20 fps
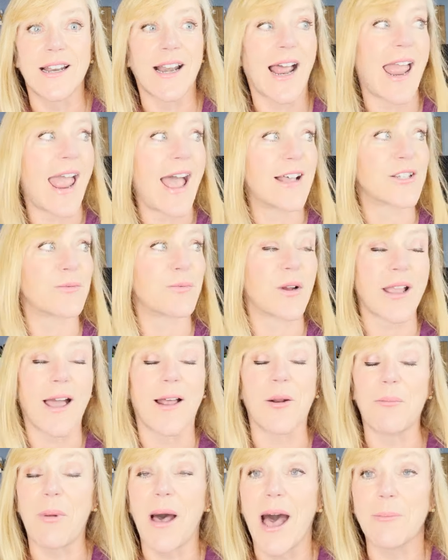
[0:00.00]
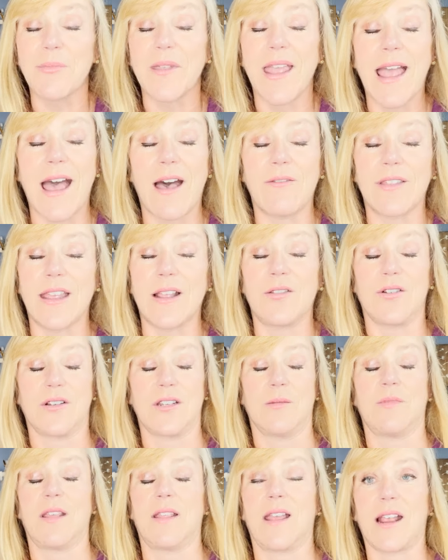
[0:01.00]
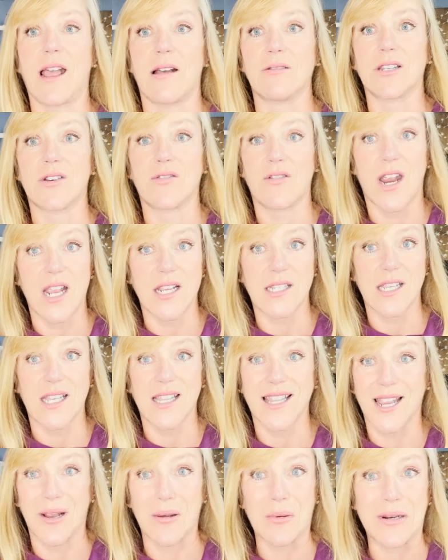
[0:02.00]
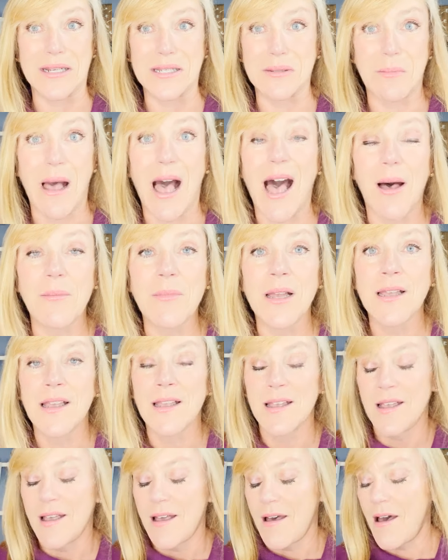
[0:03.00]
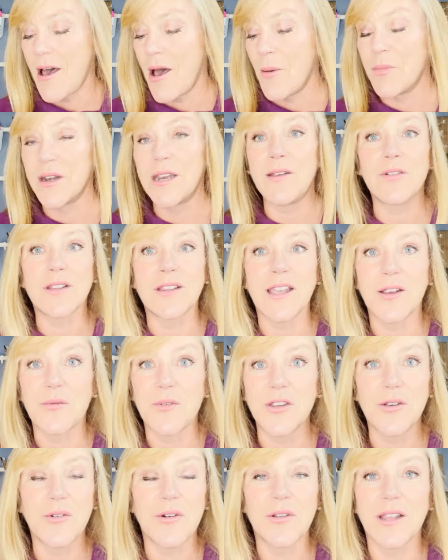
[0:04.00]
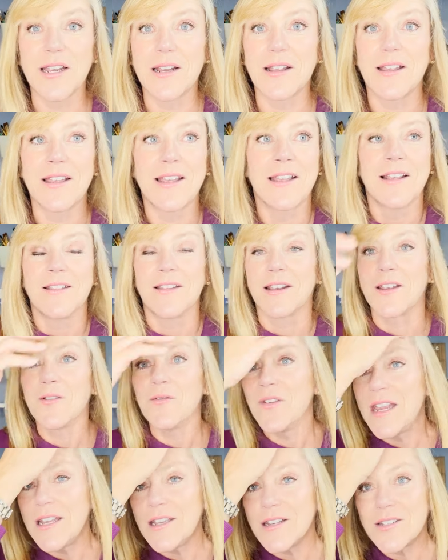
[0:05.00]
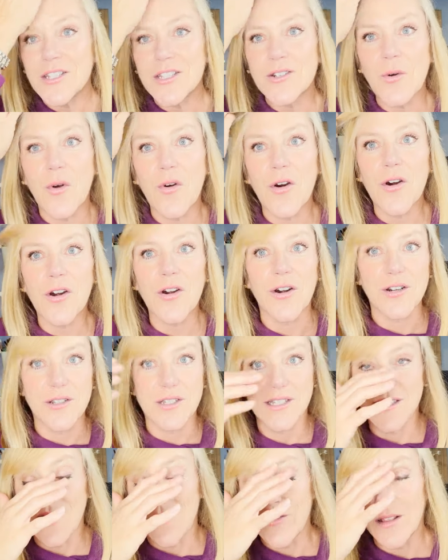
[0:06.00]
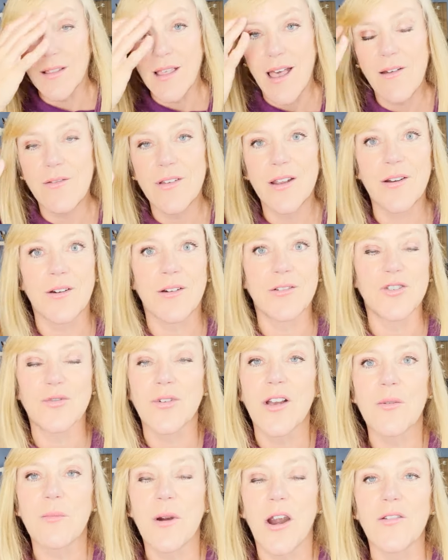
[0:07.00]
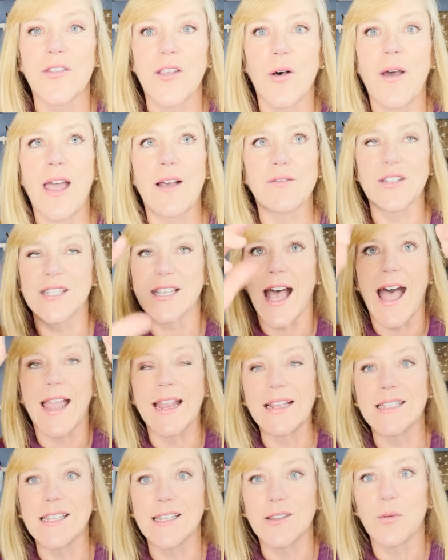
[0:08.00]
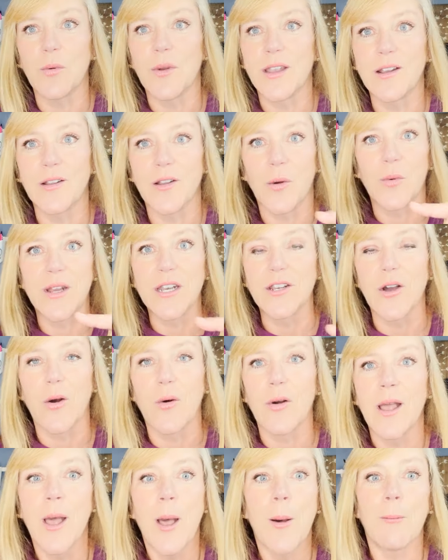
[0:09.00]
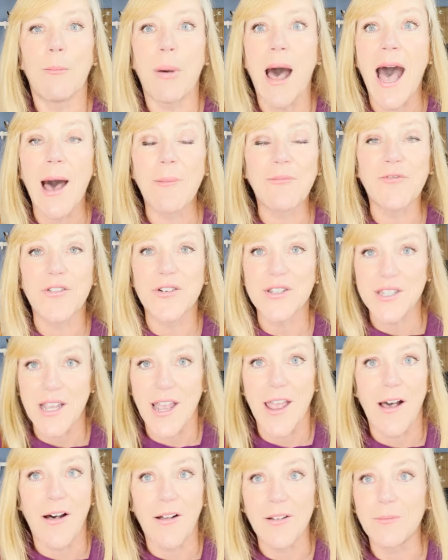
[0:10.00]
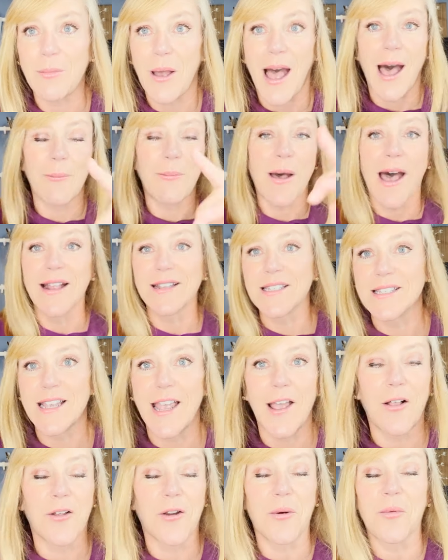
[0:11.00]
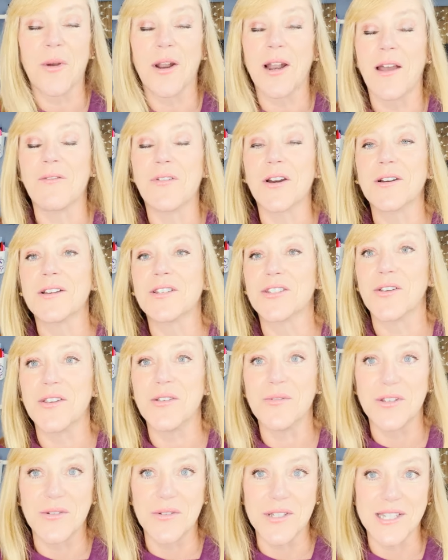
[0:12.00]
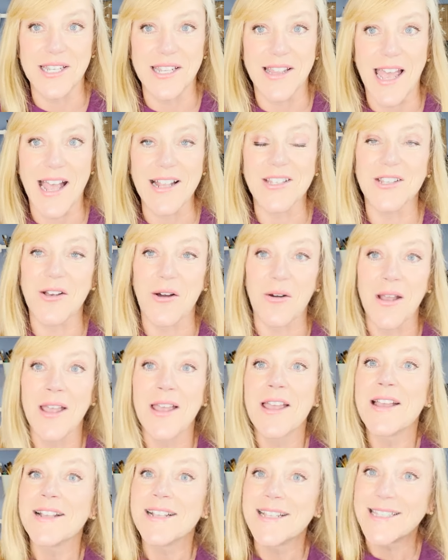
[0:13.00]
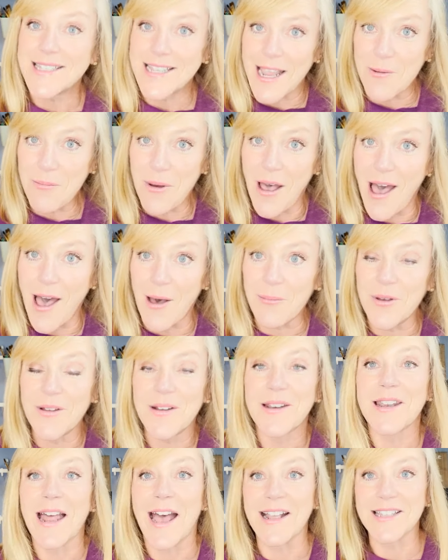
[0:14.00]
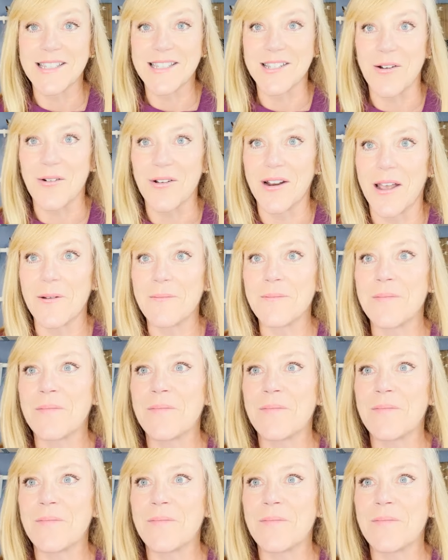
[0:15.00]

and I asked what kind of pop they have and they looked at me like I was crazy. Like, what is pop? Uh, but even like when you go to like the convenience store or seven eleven or Drug Mart, they'll have signs in the in the window, pop for sale, pop on sale or whatever. So you do see that. So say pop, not soda.